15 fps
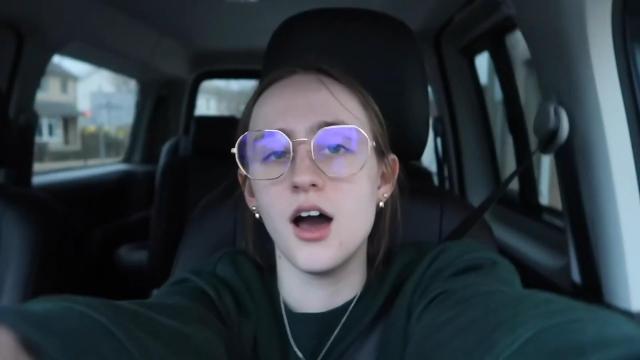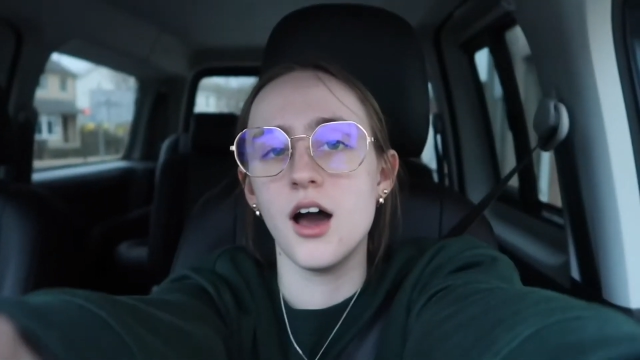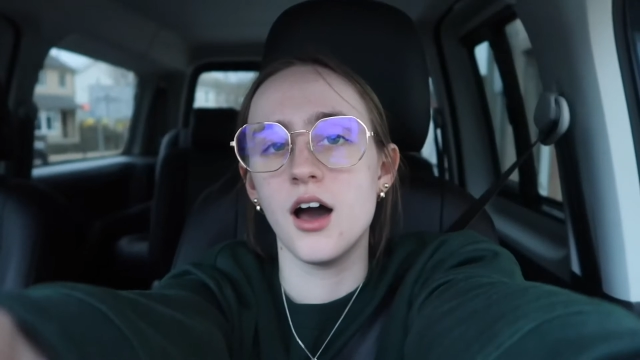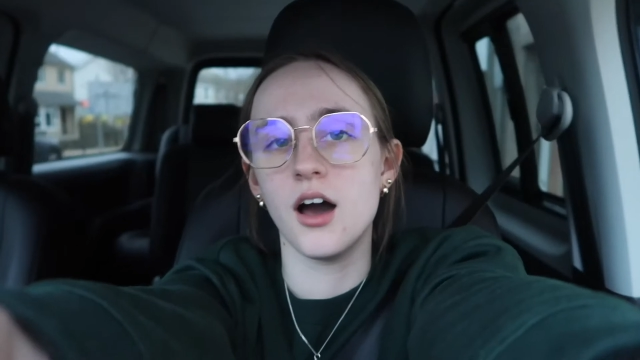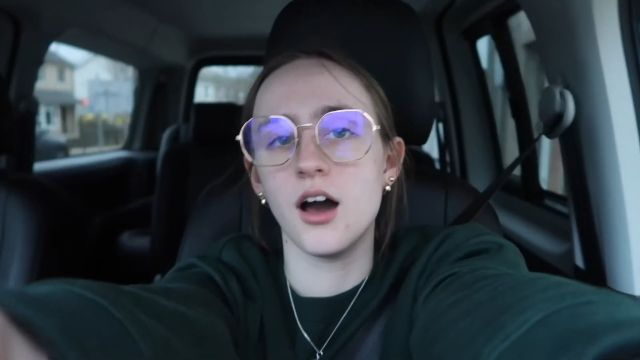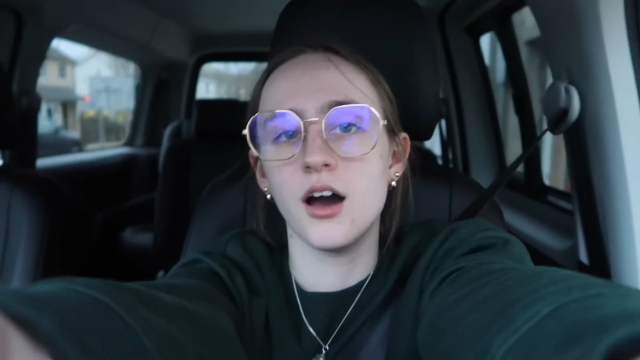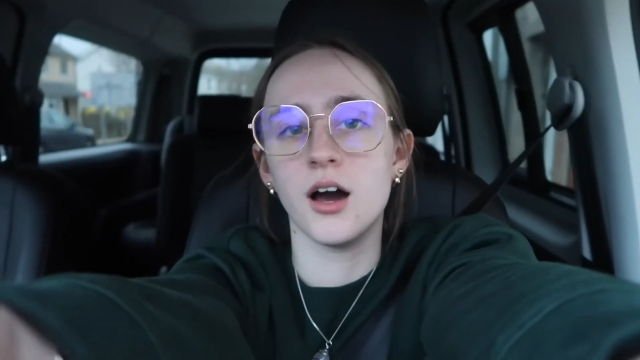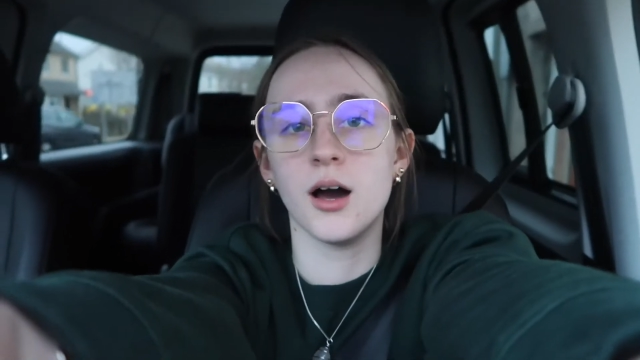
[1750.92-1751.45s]

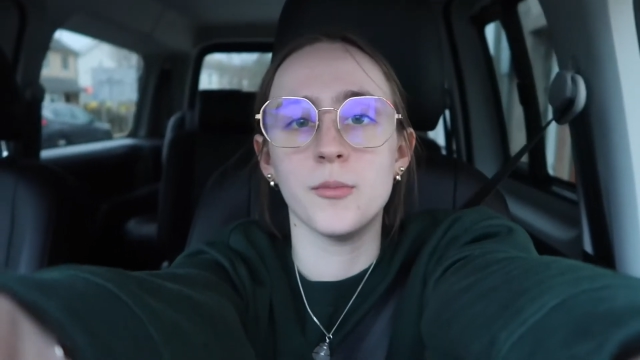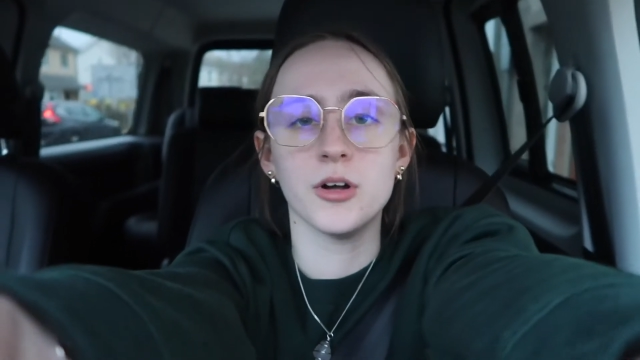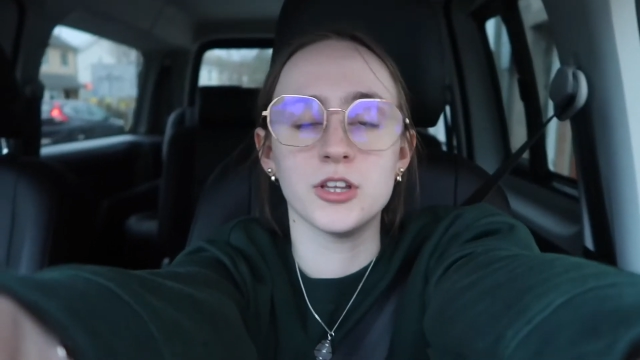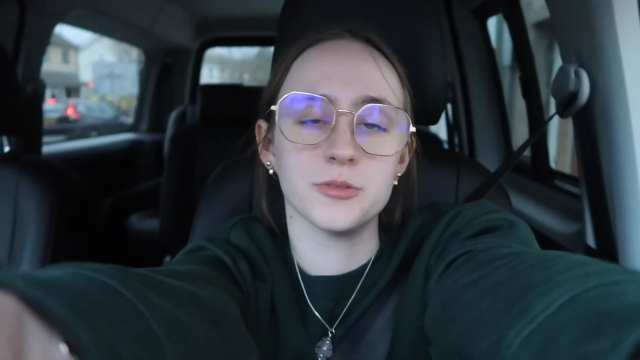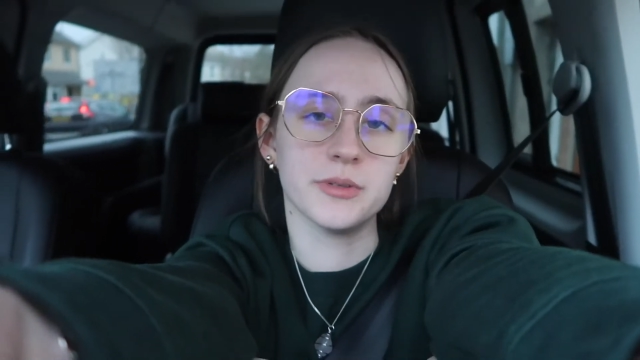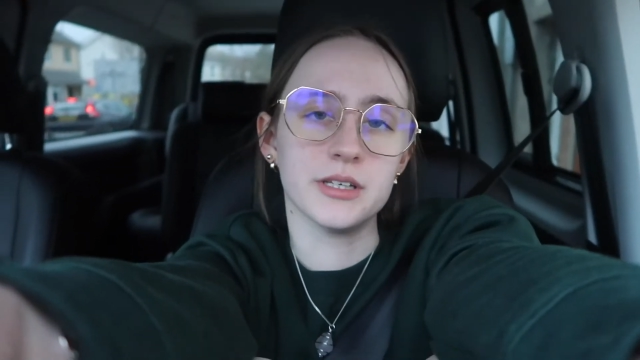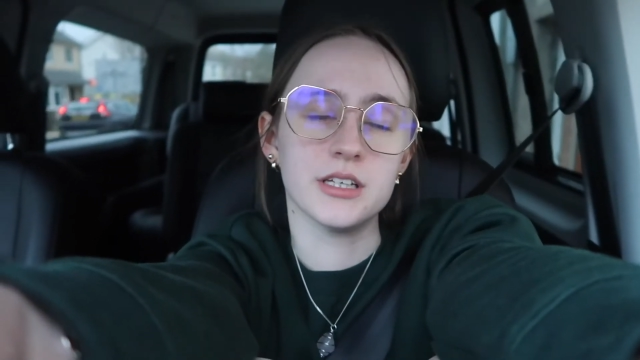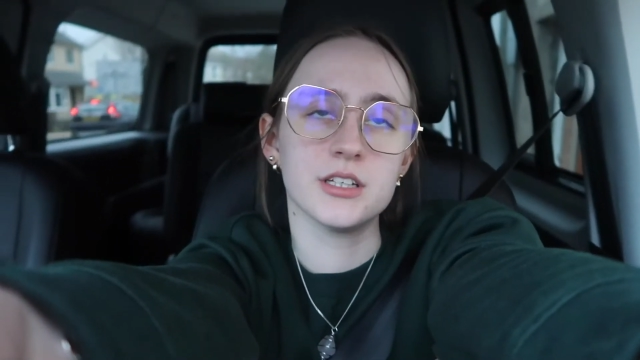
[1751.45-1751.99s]
on
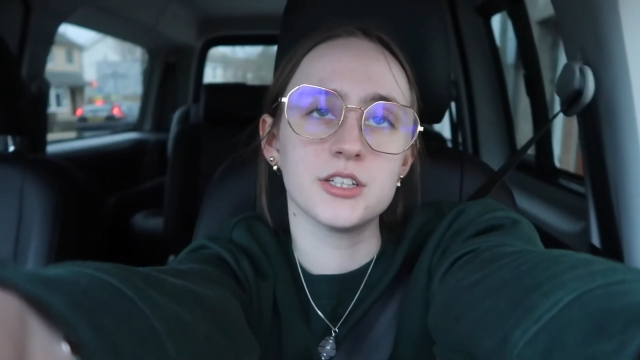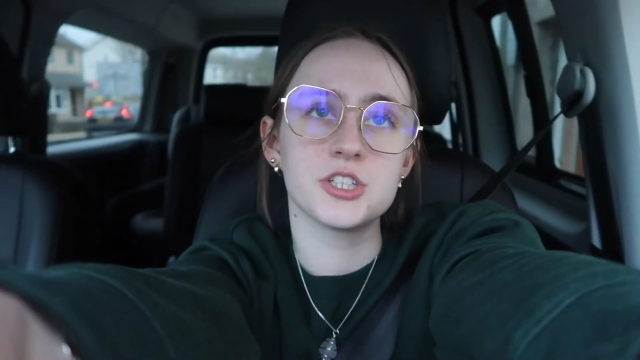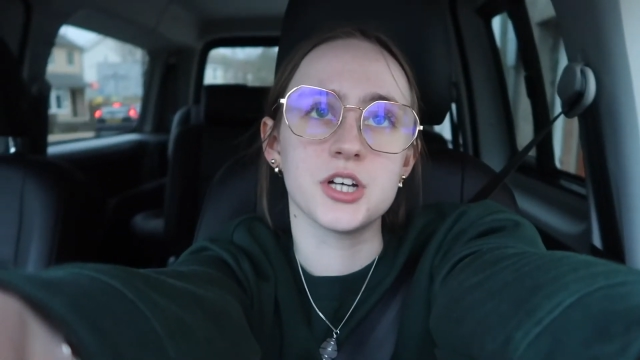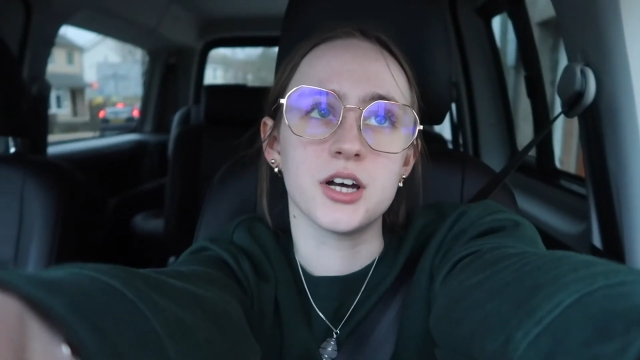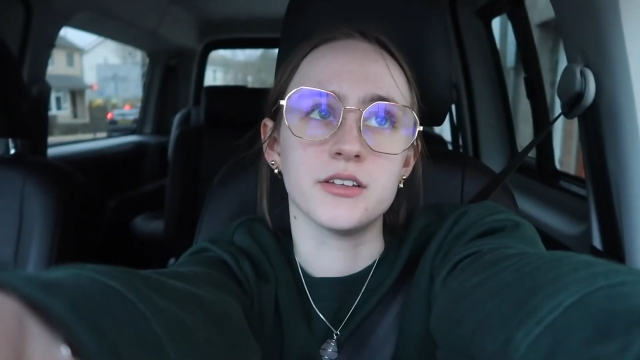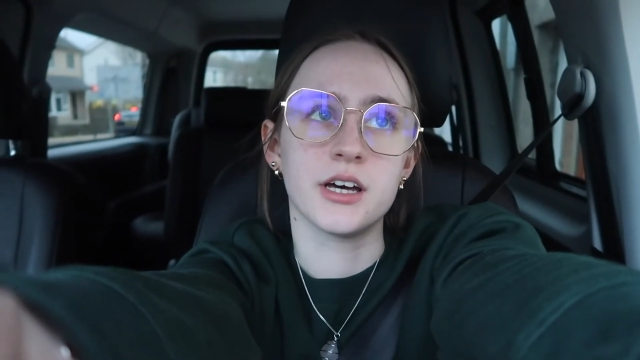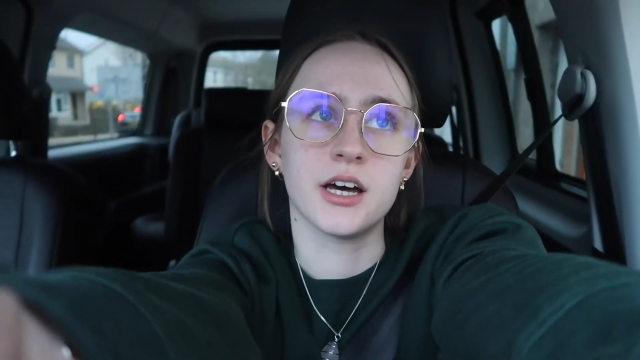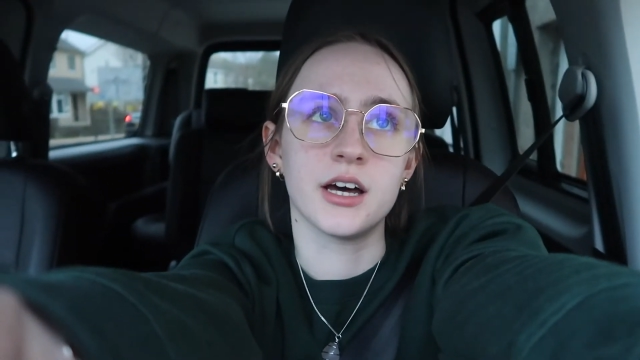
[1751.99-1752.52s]
the beach,
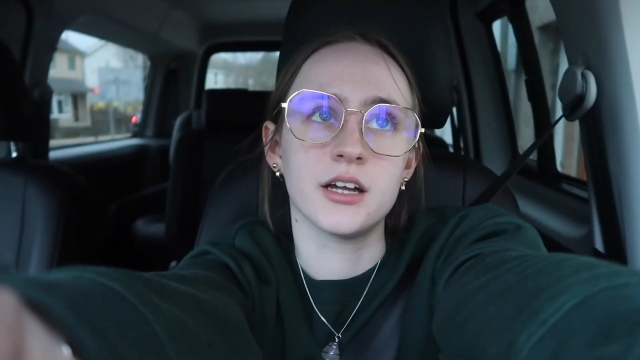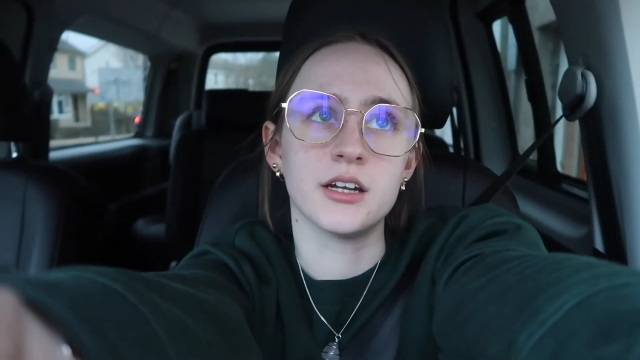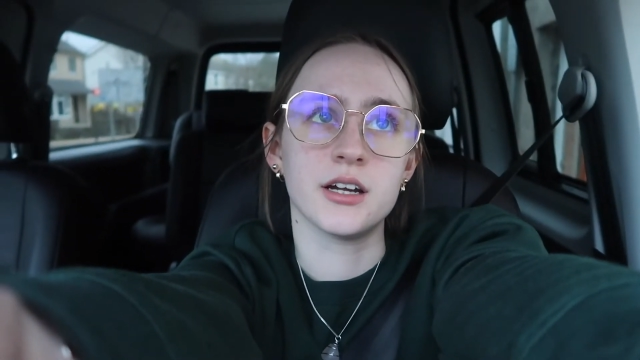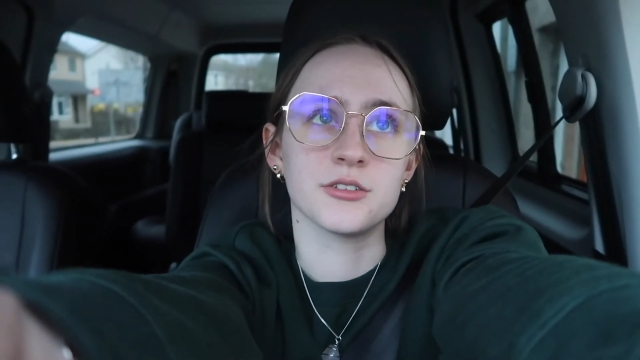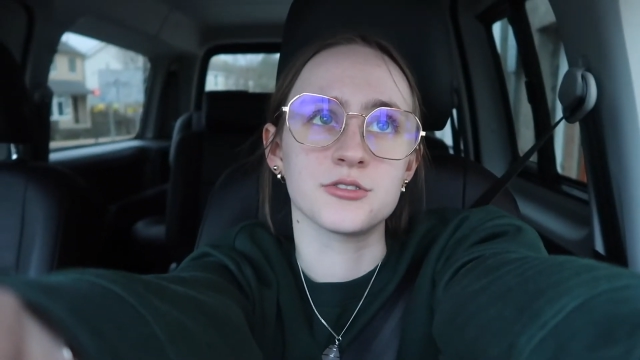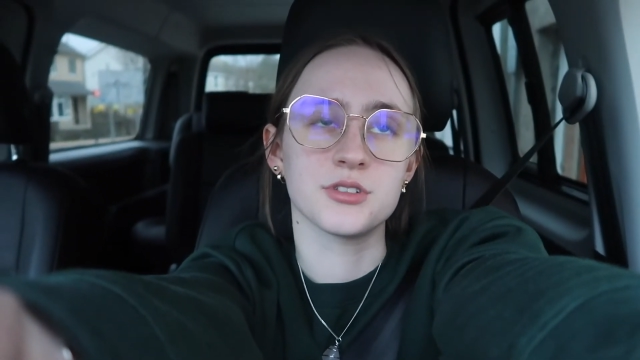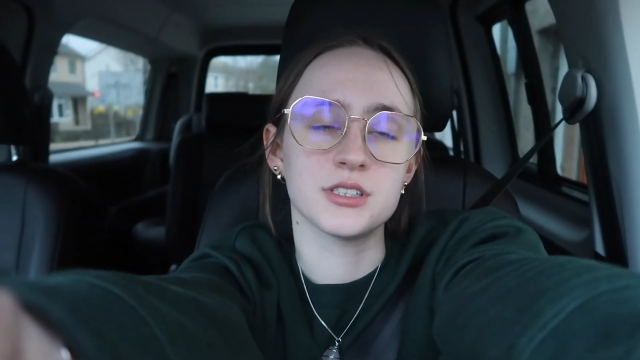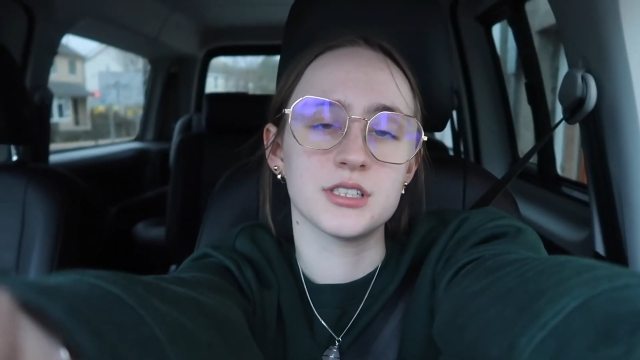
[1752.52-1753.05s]
and then
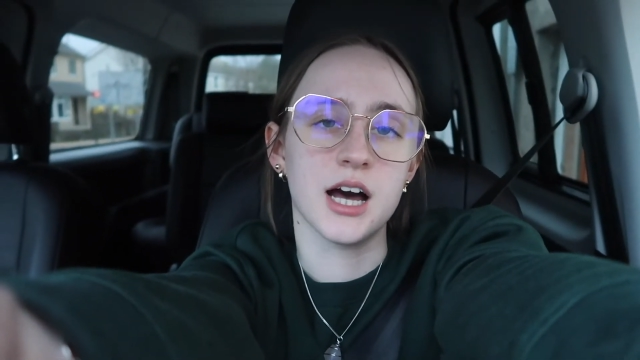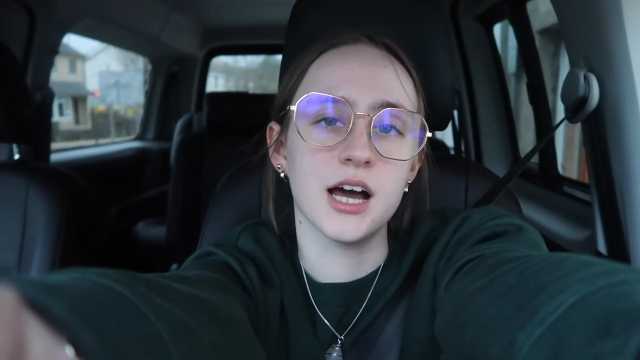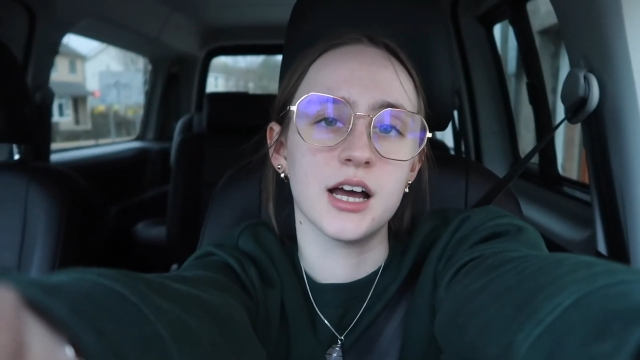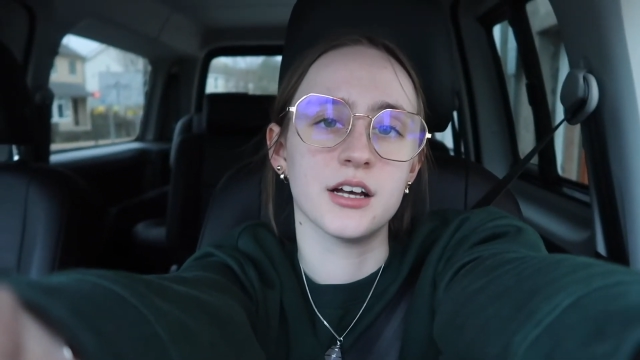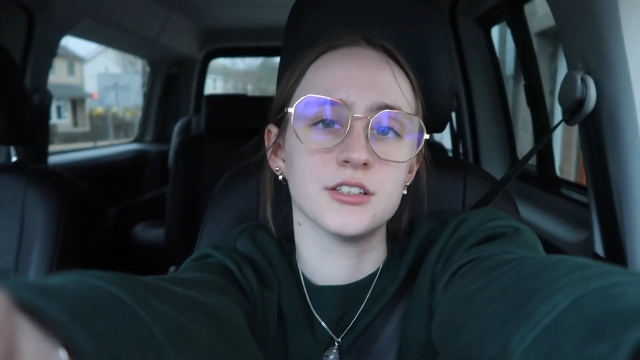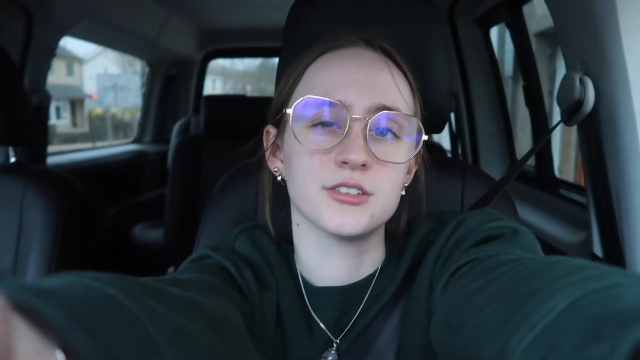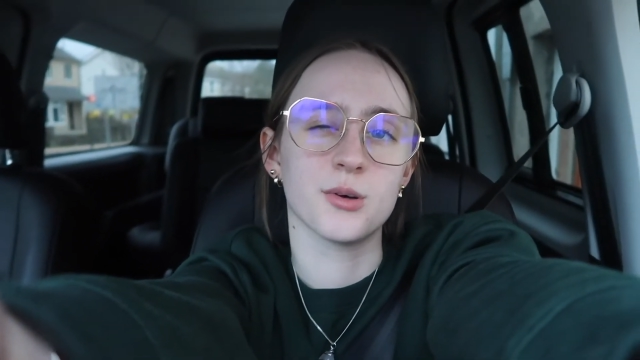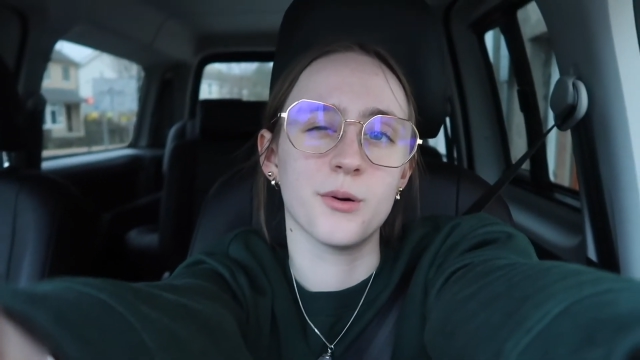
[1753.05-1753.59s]
I was really tired,